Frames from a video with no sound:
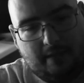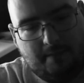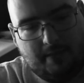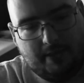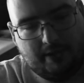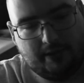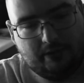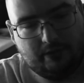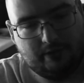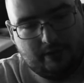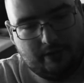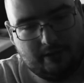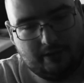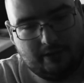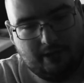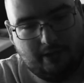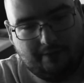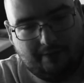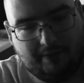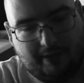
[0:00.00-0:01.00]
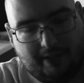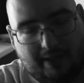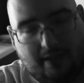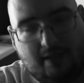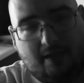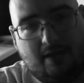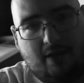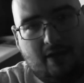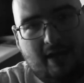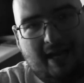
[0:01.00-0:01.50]
the muscles and stuff, and
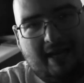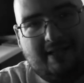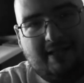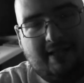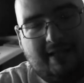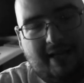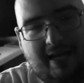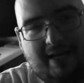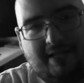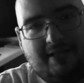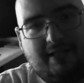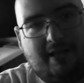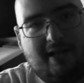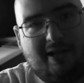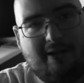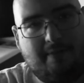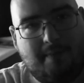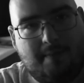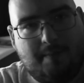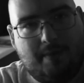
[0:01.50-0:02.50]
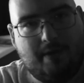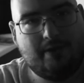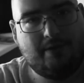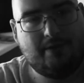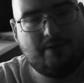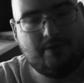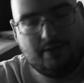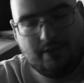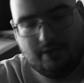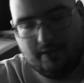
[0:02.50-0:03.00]
getting the lactic acid out of my
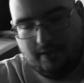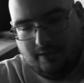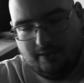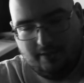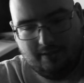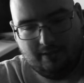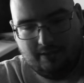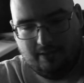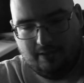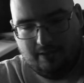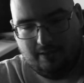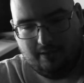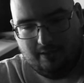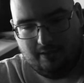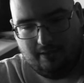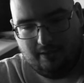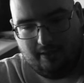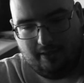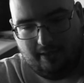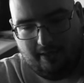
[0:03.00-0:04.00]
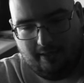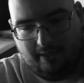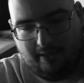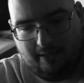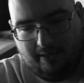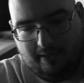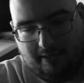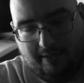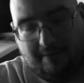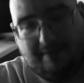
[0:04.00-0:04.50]
muscles,
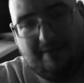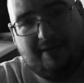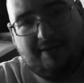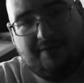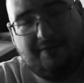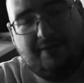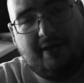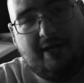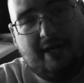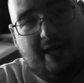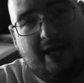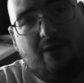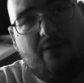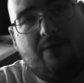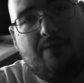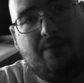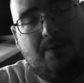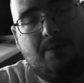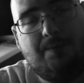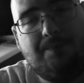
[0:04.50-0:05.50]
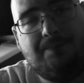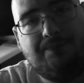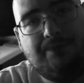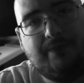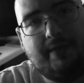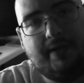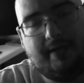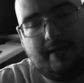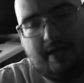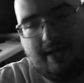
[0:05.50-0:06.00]
and it's very helpful.
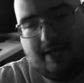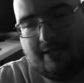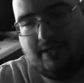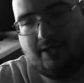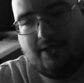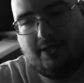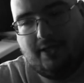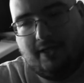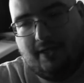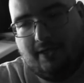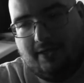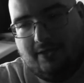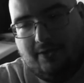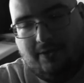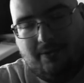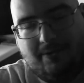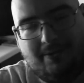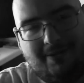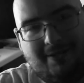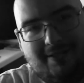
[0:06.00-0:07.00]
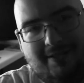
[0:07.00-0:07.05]
Lots of chicken too.